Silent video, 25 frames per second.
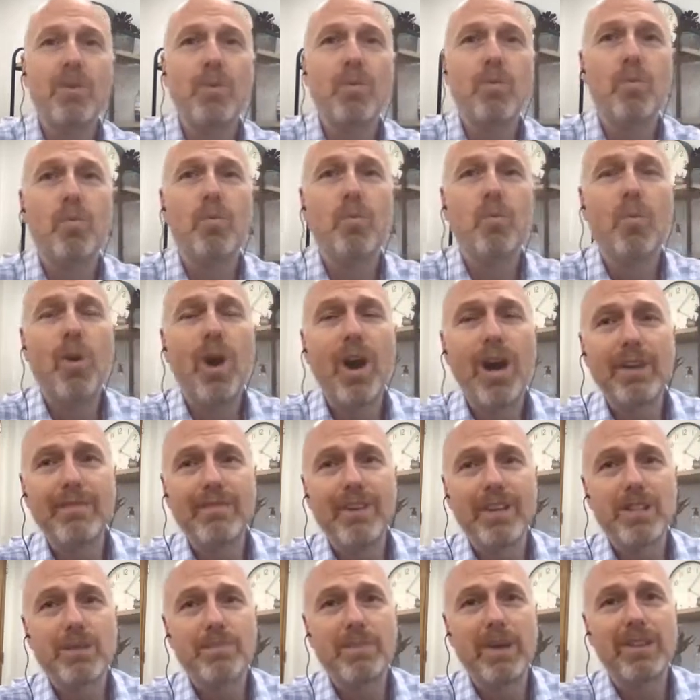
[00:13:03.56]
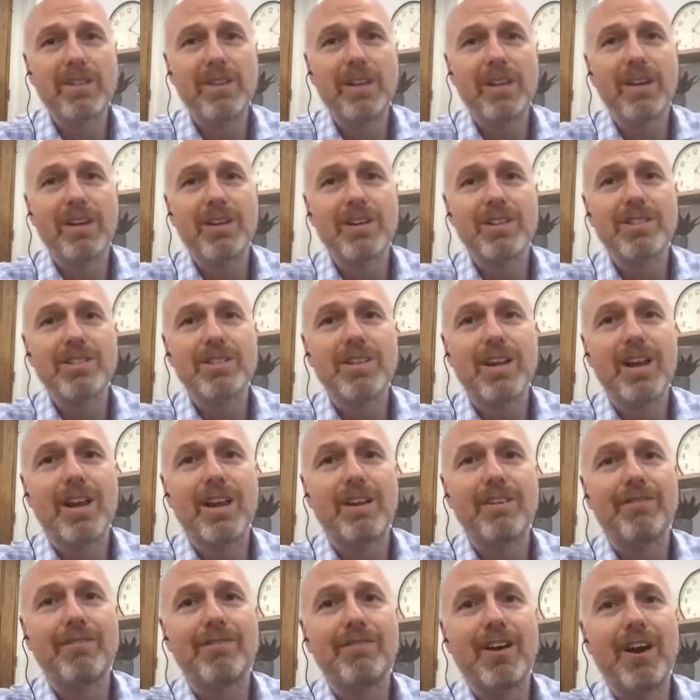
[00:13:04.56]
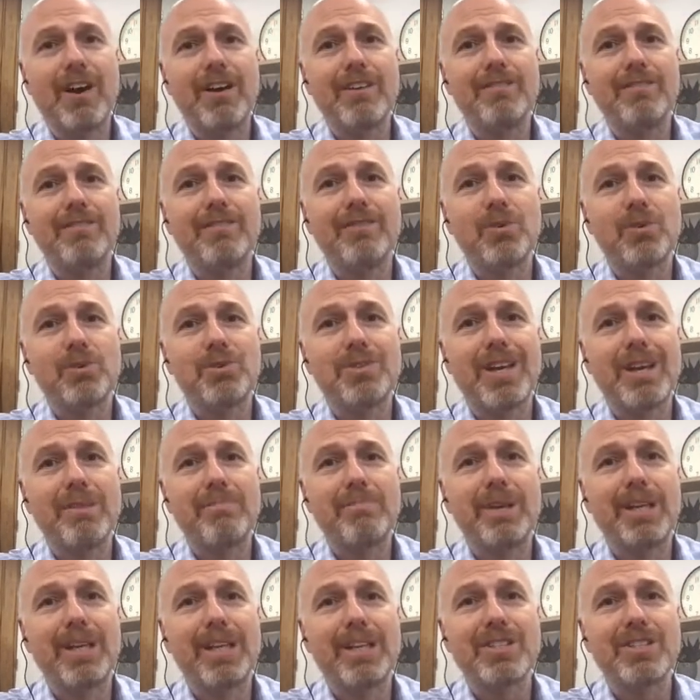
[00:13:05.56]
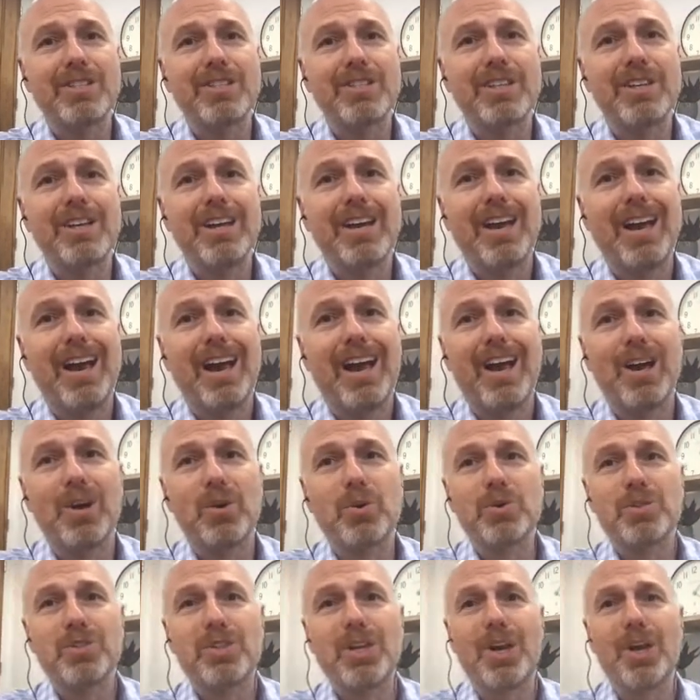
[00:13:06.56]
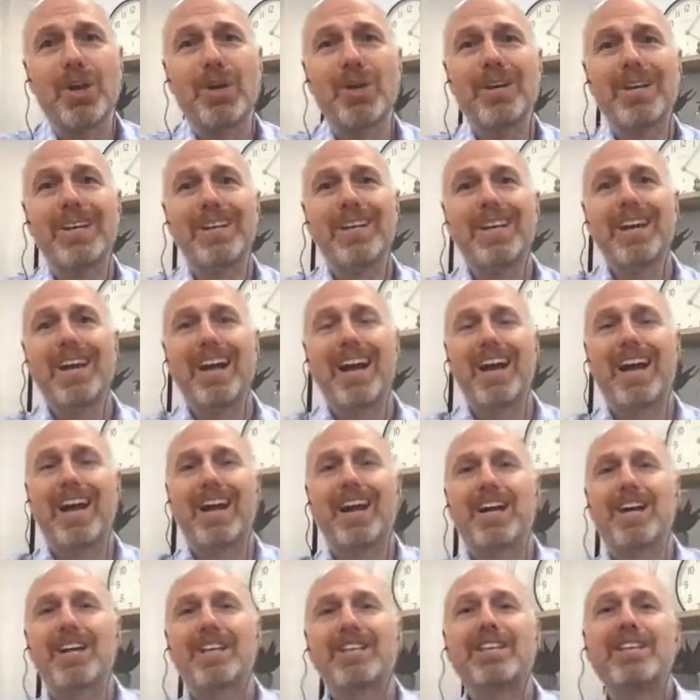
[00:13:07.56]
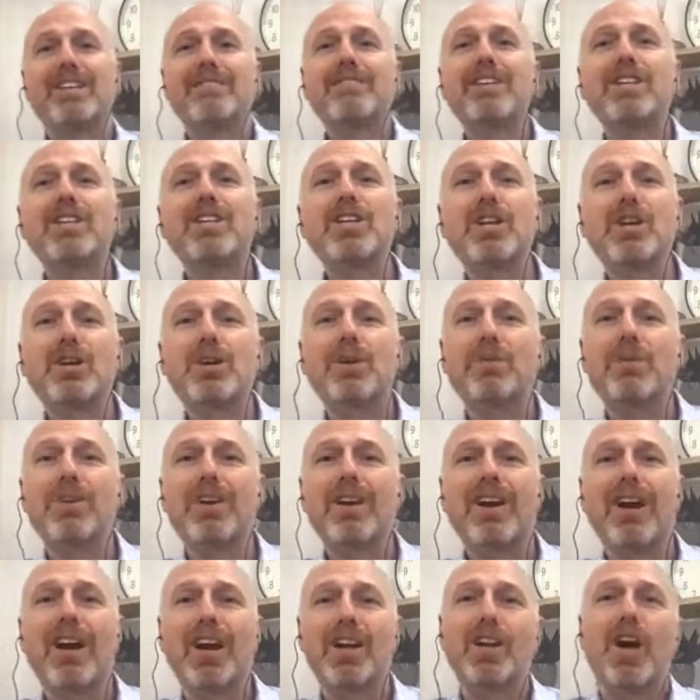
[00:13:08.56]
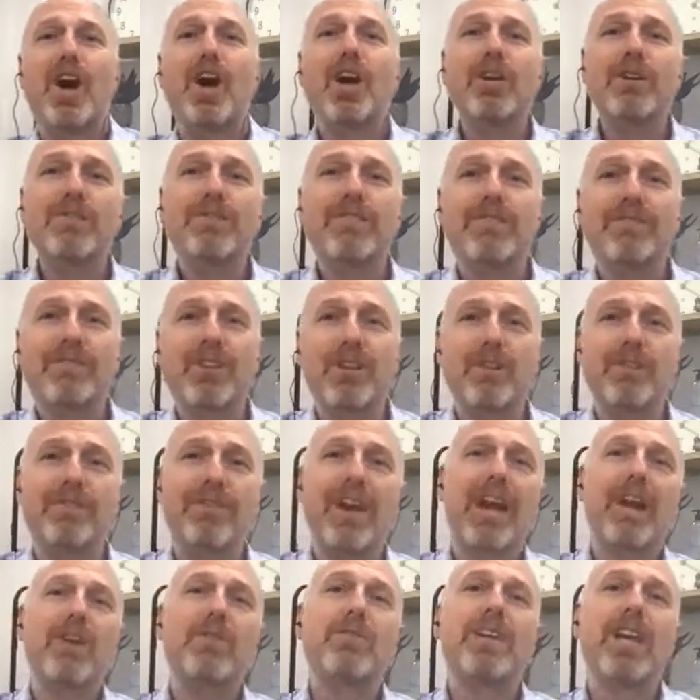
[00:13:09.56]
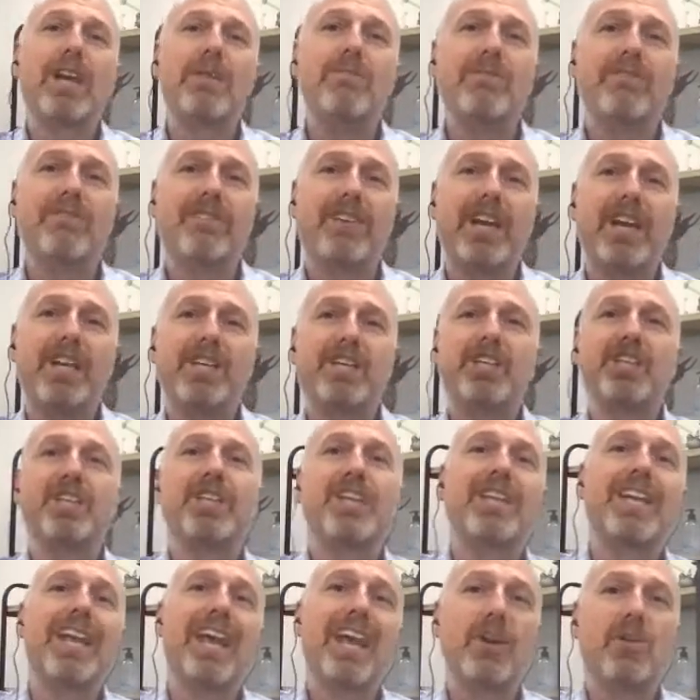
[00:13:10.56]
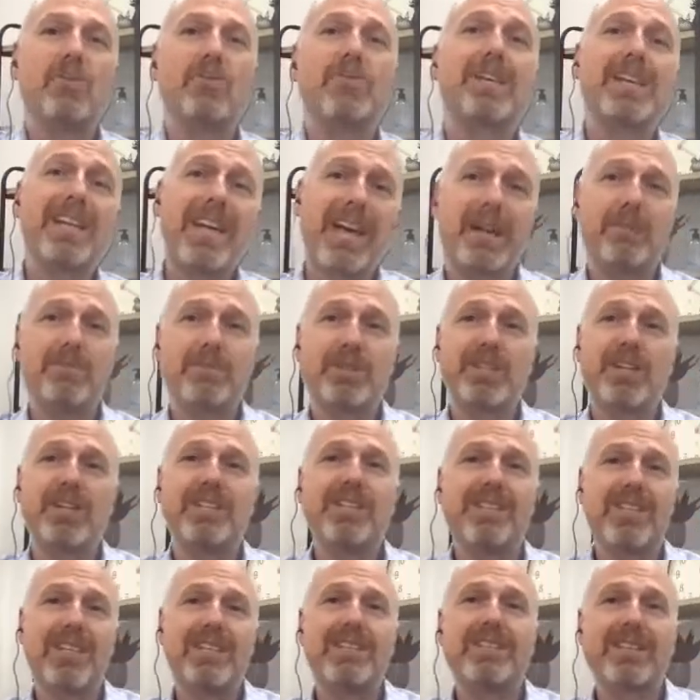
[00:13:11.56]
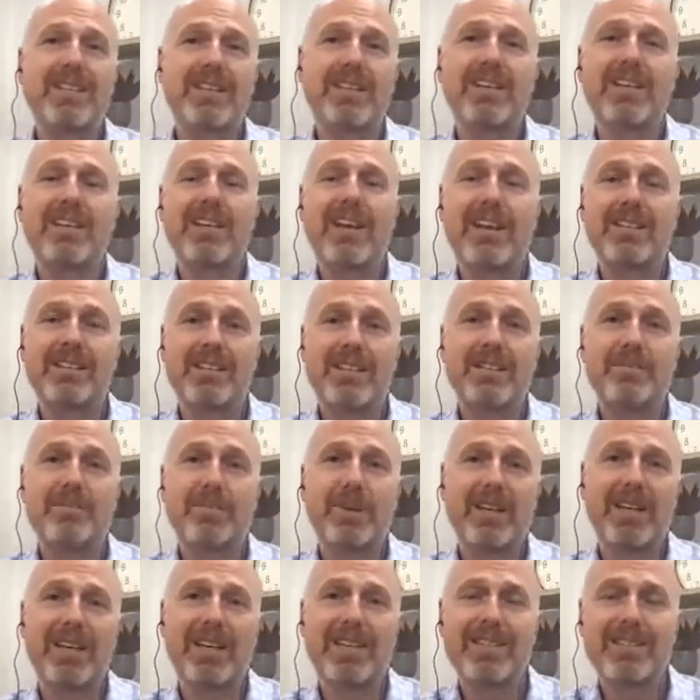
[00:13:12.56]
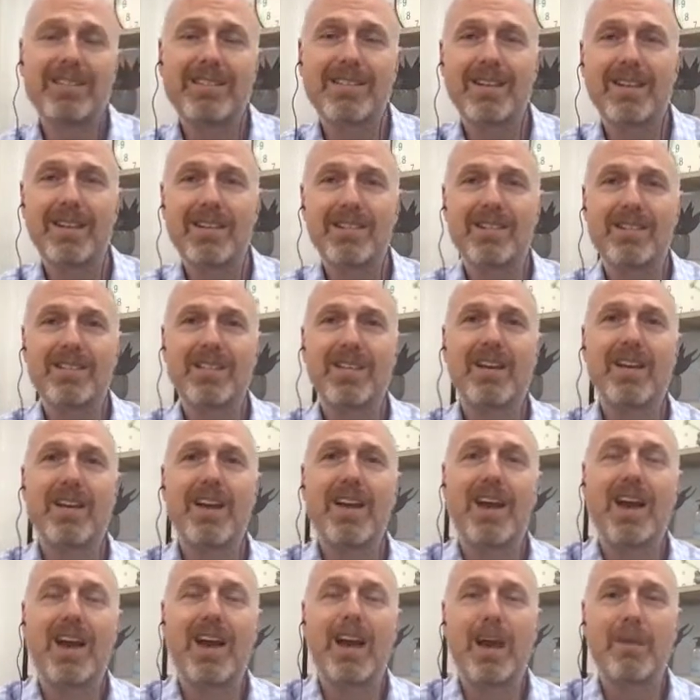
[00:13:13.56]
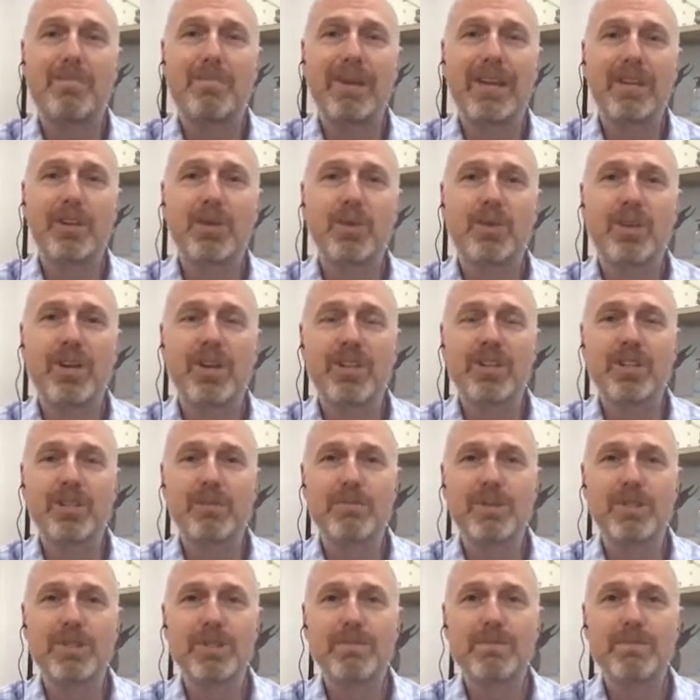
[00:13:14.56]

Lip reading: why have I spent the last 5 or 10 minutes or so giving you an overview of how gamification can help capture deeper insights about your customers?